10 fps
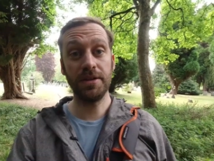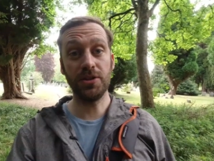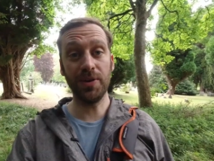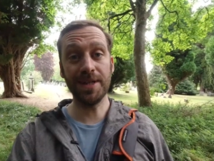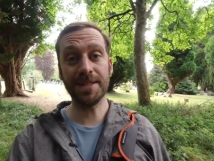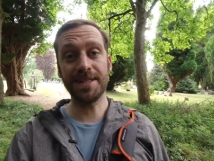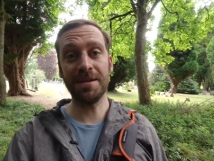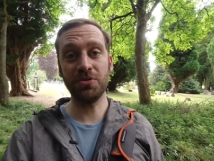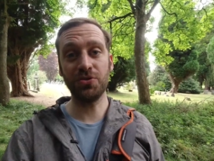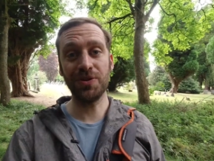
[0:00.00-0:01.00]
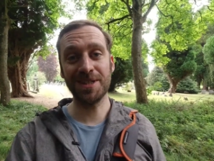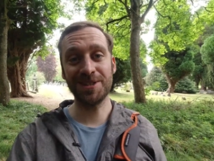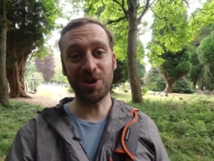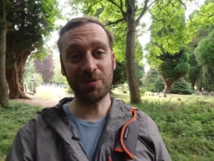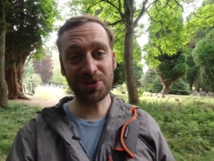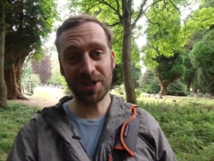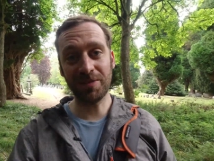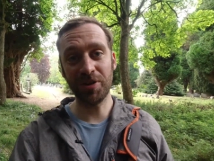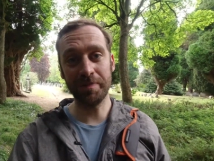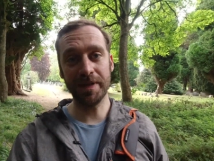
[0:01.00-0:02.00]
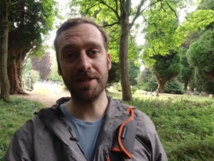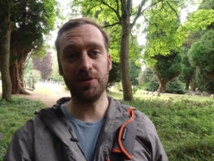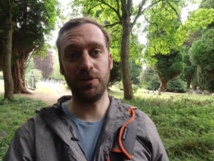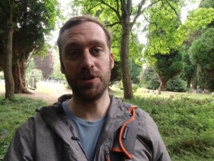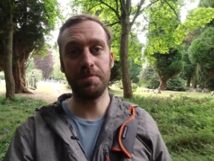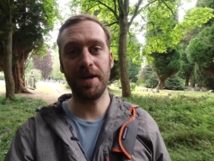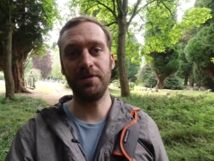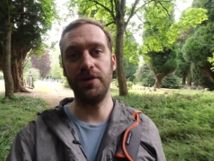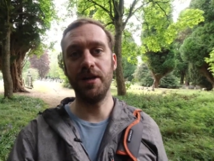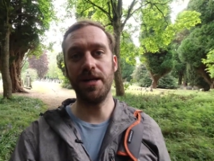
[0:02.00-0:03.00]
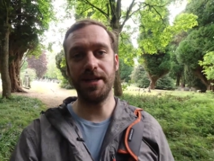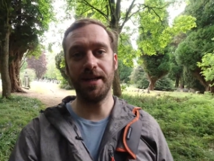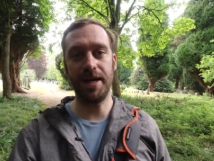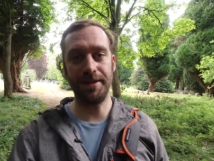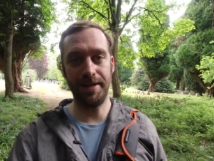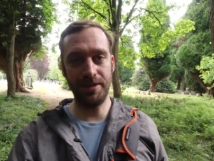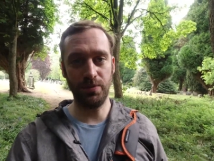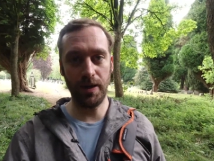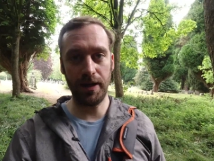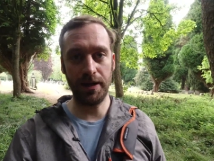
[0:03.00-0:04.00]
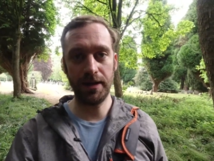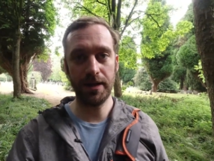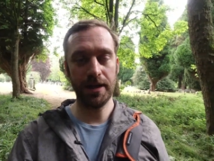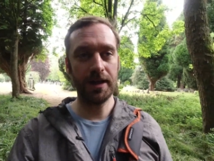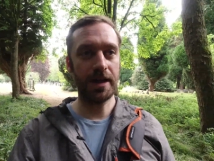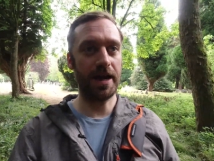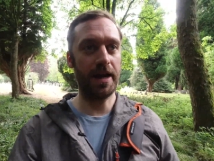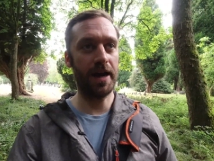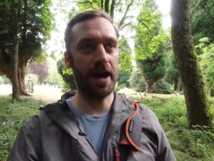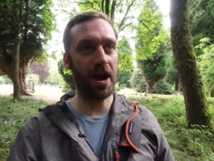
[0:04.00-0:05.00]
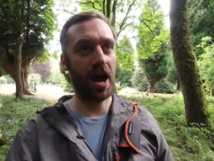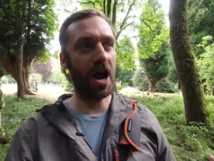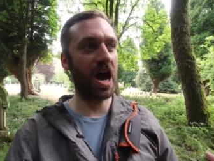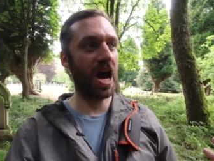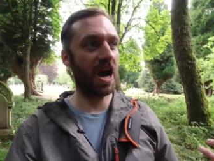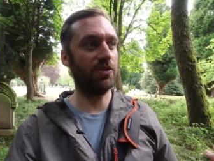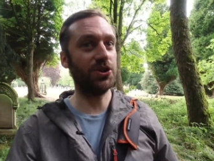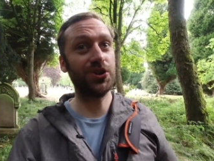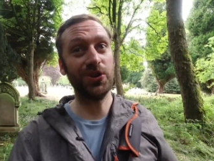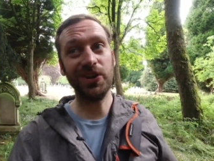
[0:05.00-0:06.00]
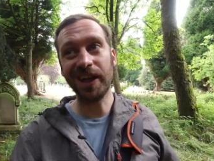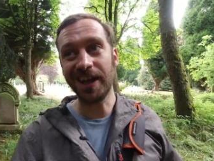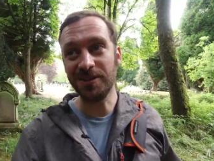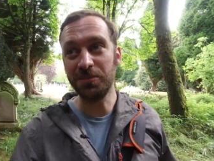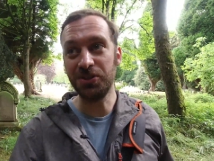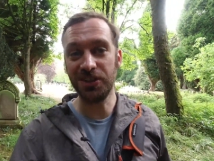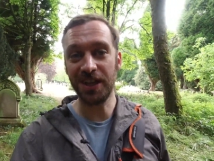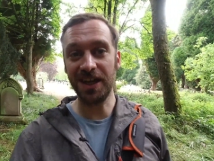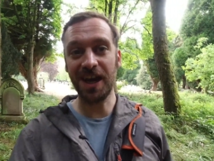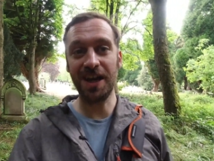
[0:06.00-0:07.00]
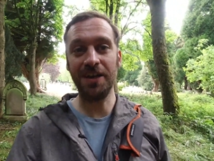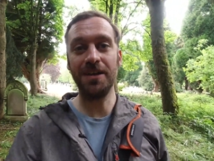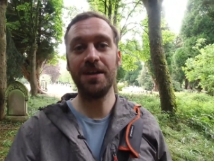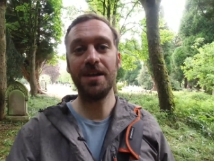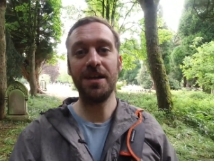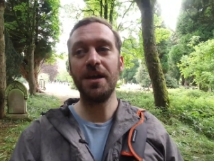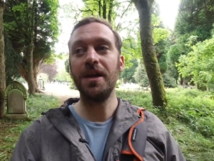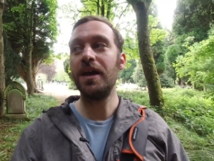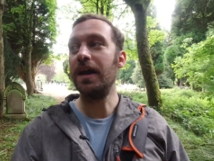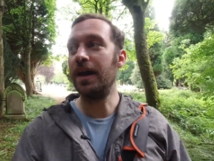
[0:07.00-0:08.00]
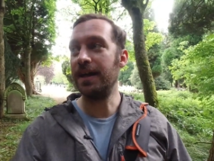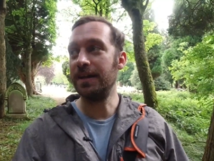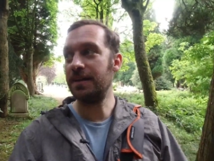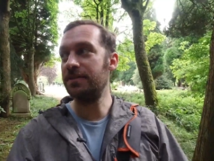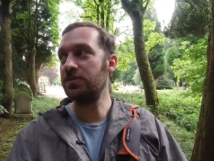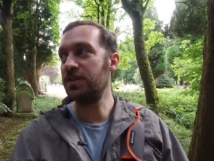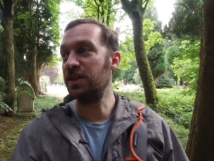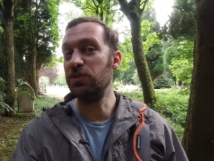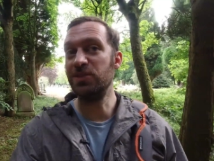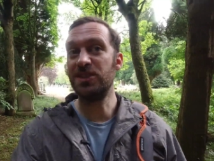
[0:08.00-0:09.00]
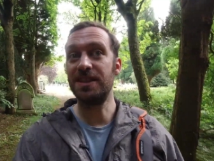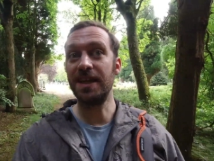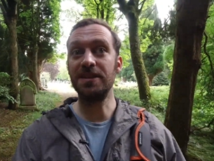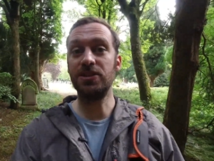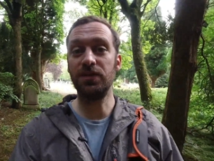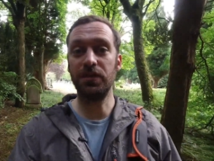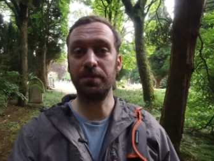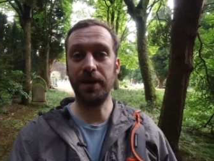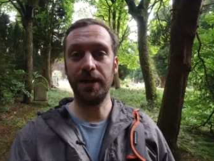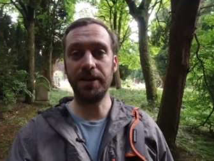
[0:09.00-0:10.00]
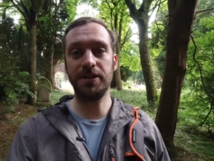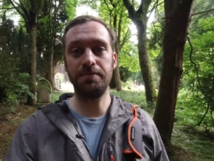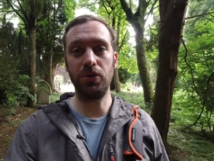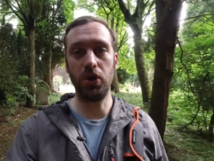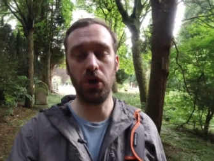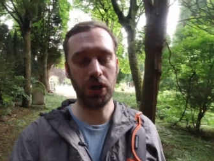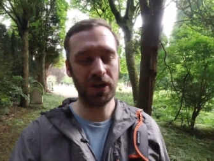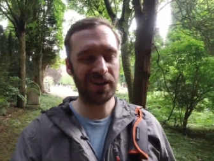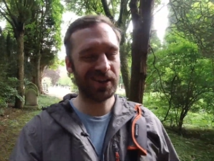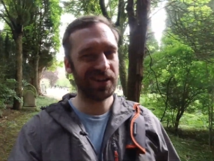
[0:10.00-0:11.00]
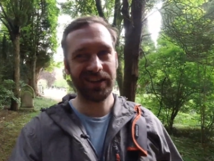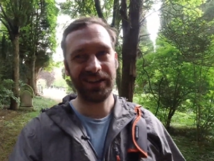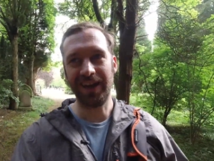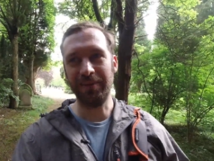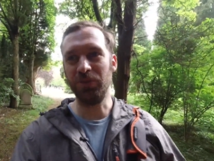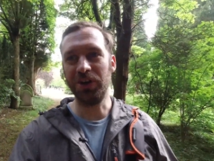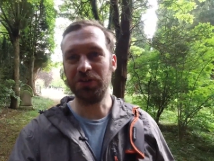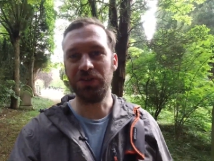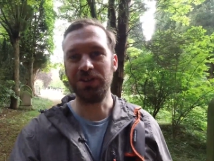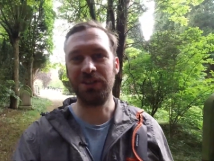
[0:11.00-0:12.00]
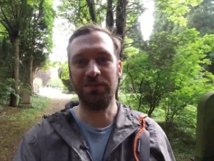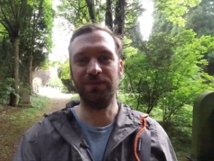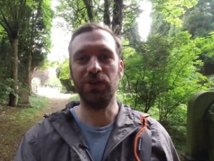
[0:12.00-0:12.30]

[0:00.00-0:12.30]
So it is a cemetery, so obviously I want to be as respectful as I can as well. I want to show you like as much as I can and give you a sense of the place, but I'm not interested in